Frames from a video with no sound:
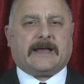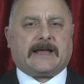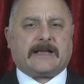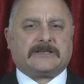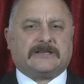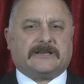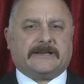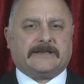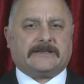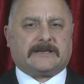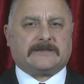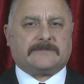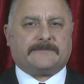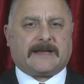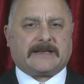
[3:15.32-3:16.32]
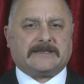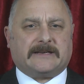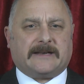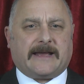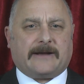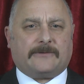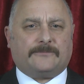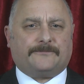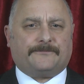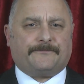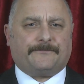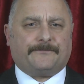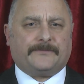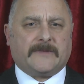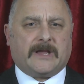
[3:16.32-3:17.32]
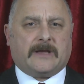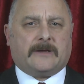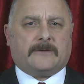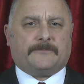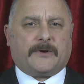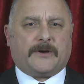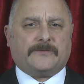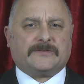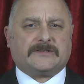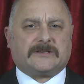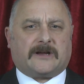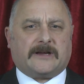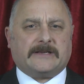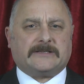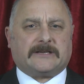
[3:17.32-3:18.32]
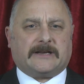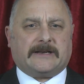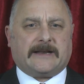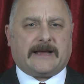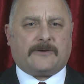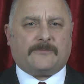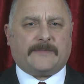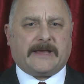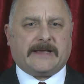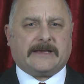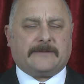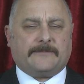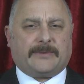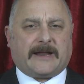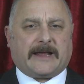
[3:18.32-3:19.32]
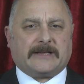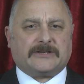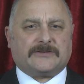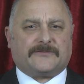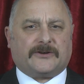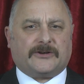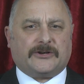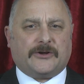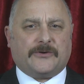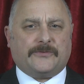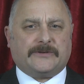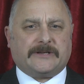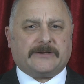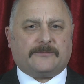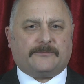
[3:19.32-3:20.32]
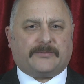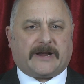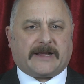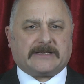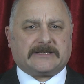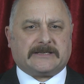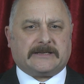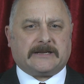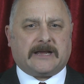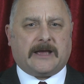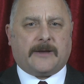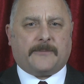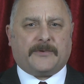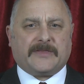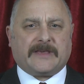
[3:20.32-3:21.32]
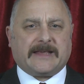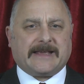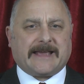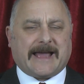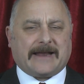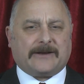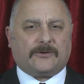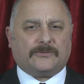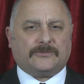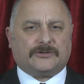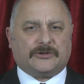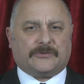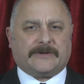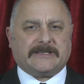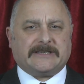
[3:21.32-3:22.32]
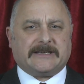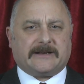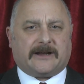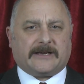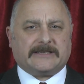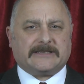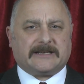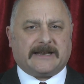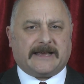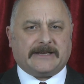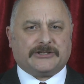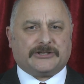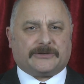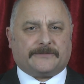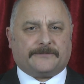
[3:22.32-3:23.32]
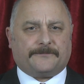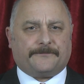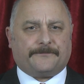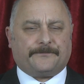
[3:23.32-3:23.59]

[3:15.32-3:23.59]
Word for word: Actually, it doesn't matter now. Both sides are now making plans for a no deal Brexit, but they cannot do it in isolation.